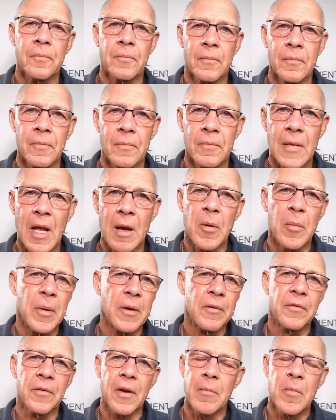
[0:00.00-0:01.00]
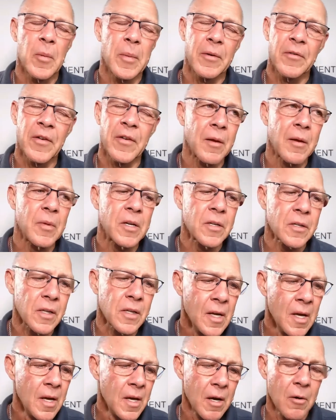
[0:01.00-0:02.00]
So, I'm a big fan because
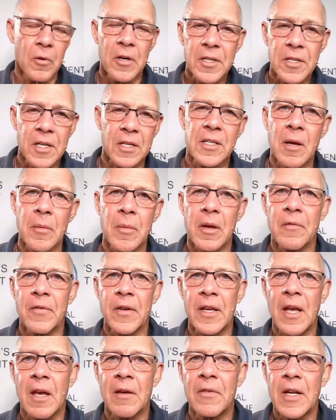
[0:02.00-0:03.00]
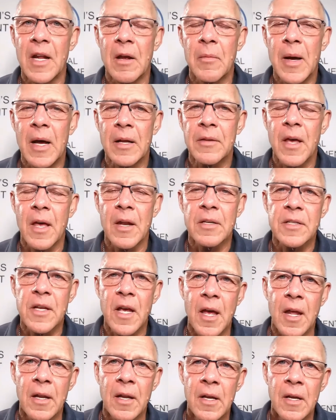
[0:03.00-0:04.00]
I want to say something, if I can, Vinay, about that, is that,